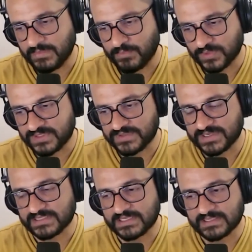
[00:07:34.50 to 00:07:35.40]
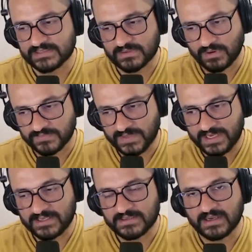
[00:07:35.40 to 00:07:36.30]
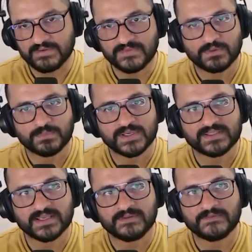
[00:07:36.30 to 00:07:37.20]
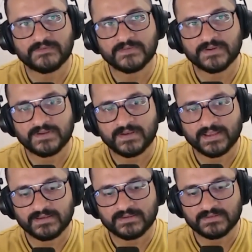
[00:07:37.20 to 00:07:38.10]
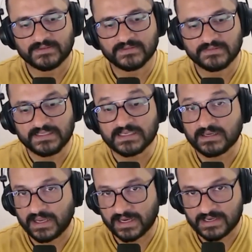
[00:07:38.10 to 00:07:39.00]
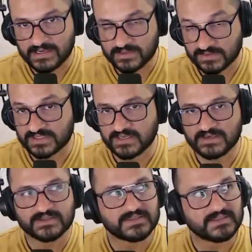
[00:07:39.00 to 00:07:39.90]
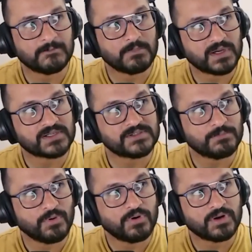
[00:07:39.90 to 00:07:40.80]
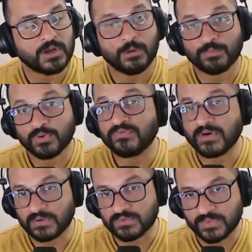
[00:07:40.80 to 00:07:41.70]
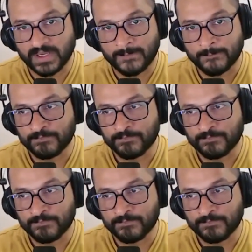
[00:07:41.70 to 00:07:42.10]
What's interesting is of late, I found myself like reconnecting to stillness in a much more profound way.